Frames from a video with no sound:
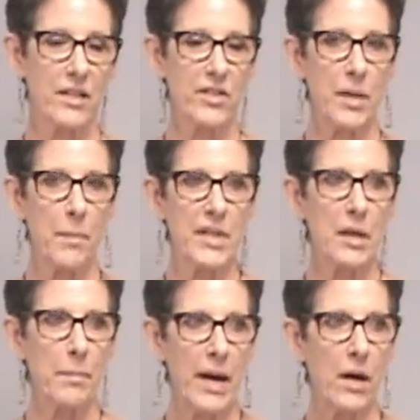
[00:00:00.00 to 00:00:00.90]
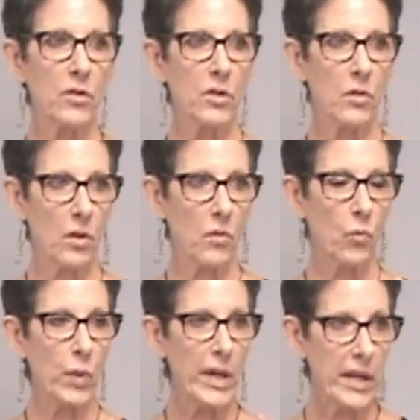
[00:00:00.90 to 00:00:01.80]
There's something about
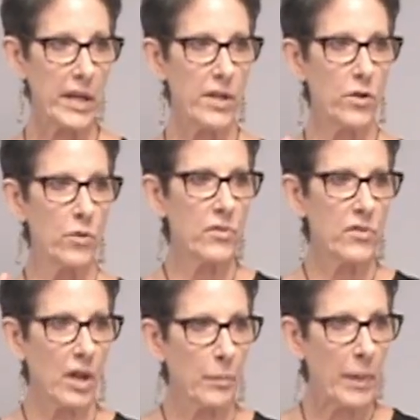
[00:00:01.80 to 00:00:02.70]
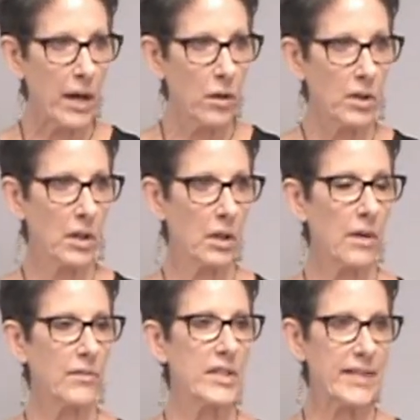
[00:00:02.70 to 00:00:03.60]
we use our power
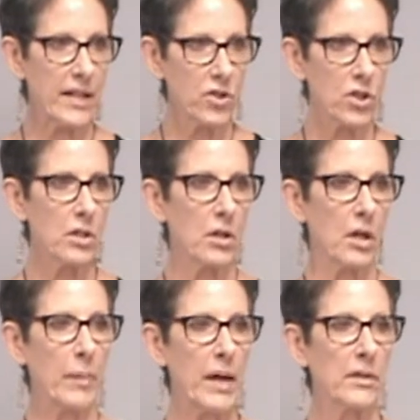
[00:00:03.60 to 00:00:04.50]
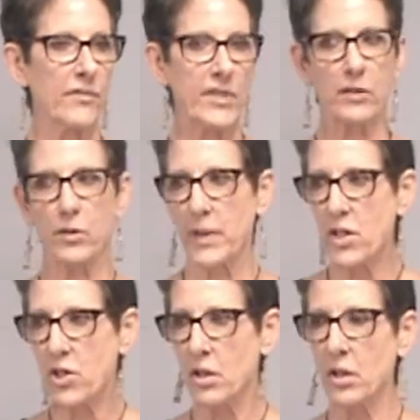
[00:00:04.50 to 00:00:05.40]
of intention, our power of
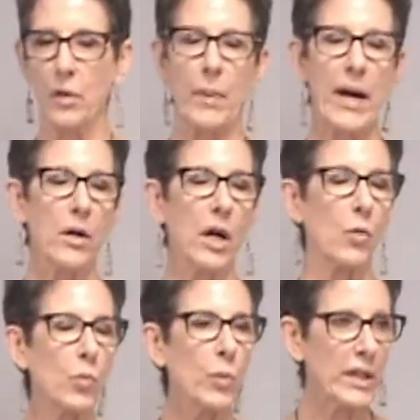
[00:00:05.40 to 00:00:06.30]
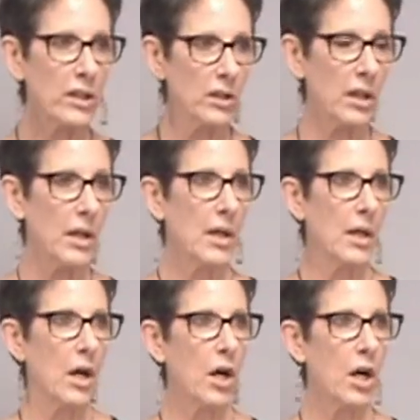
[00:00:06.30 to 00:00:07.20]
declaration, our will,
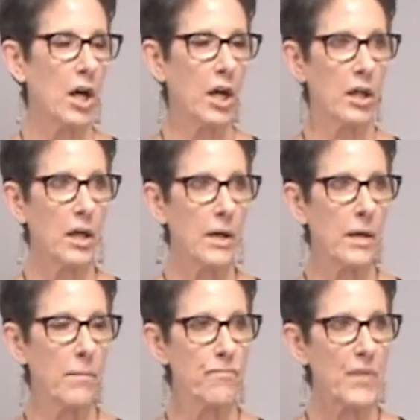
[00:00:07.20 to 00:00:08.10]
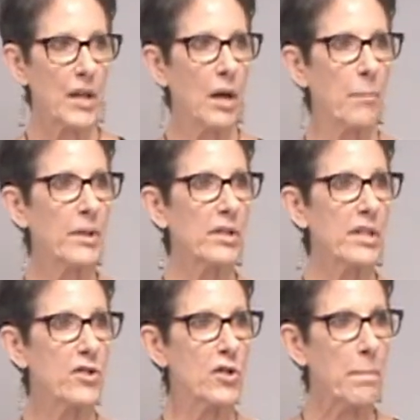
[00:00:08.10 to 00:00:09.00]
our
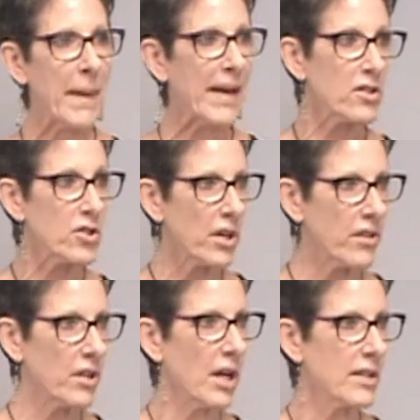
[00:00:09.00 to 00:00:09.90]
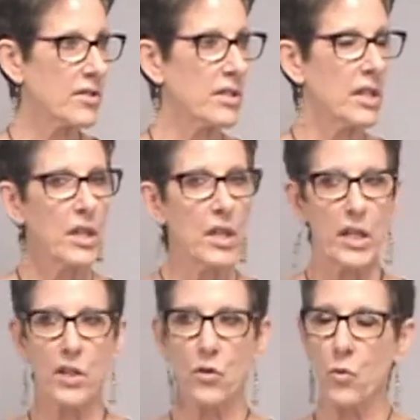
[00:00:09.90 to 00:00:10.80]
ability to manage our thoughts
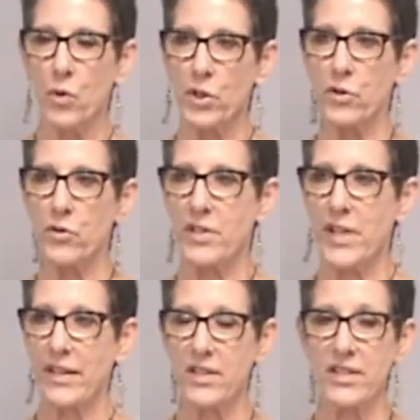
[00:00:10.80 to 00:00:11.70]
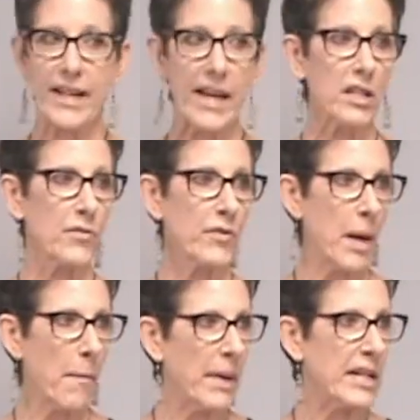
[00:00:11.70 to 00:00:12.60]
in order to take a stand for
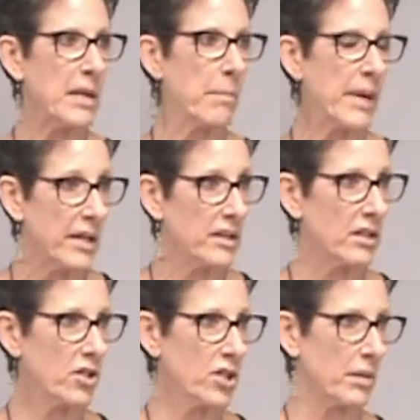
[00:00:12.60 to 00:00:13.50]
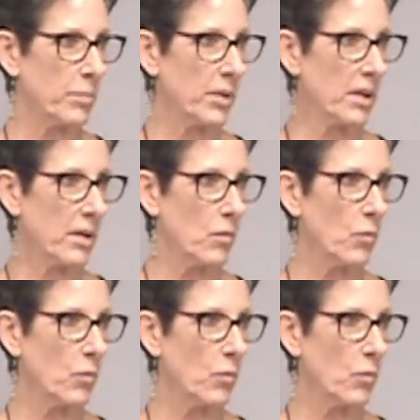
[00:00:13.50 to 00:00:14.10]
that money being in our checkbook.